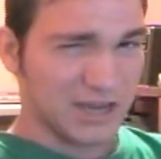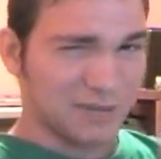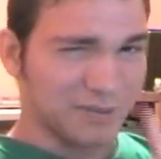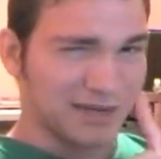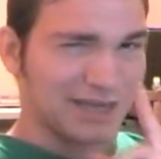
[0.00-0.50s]

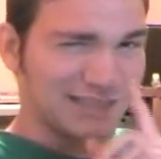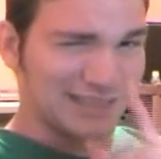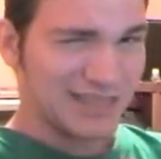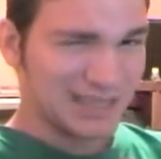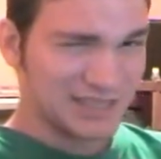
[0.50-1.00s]
But at
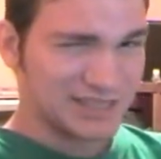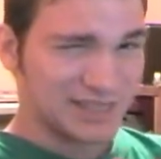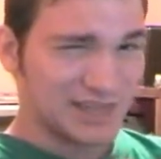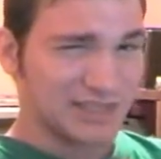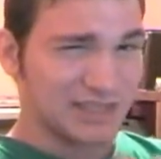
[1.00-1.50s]
least
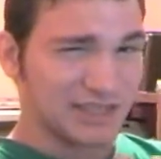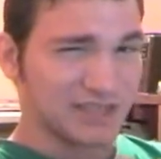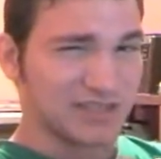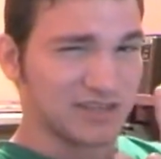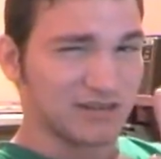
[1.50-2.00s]
they did
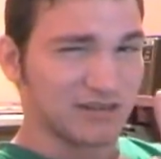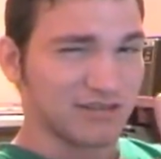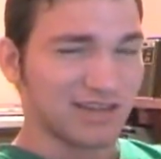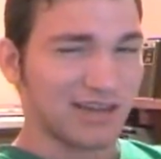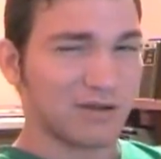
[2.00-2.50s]
extend our
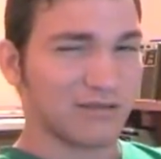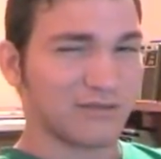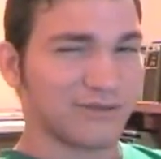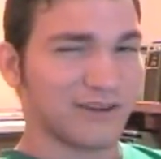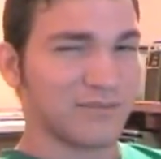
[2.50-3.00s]
time another
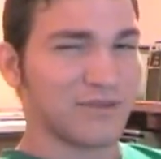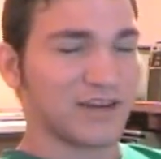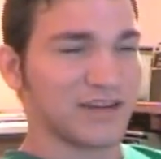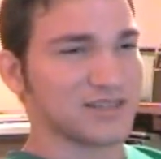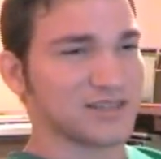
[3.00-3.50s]
5
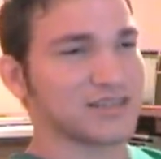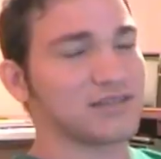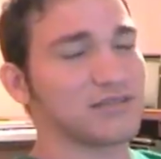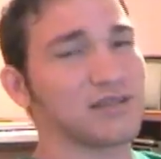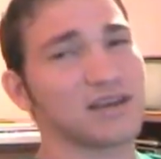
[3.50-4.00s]
minutes.
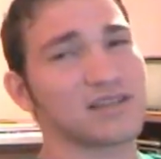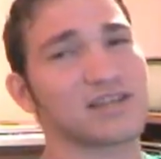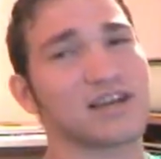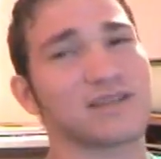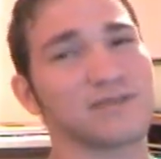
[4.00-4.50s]
Still not as
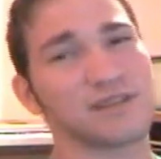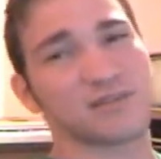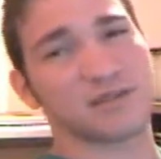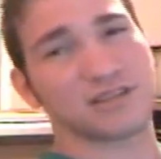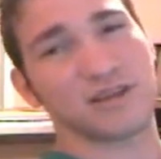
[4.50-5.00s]
high as
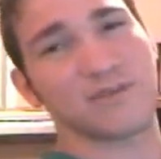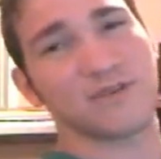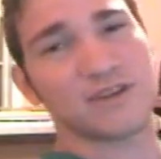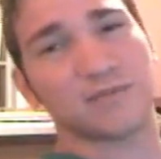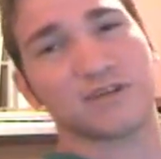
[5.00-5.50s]
Facebook time.
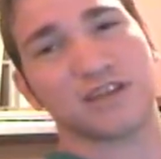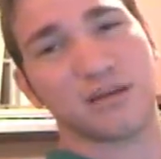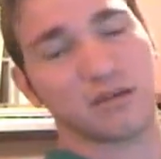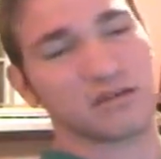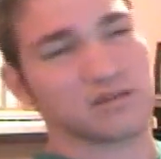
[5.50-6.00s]
Facebook
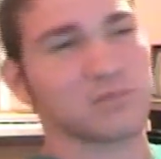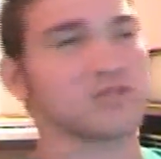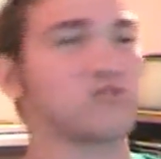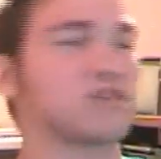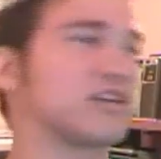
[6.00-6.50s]
time goes up to
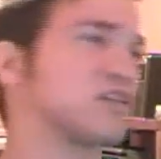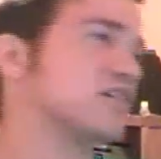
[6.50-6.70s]
20.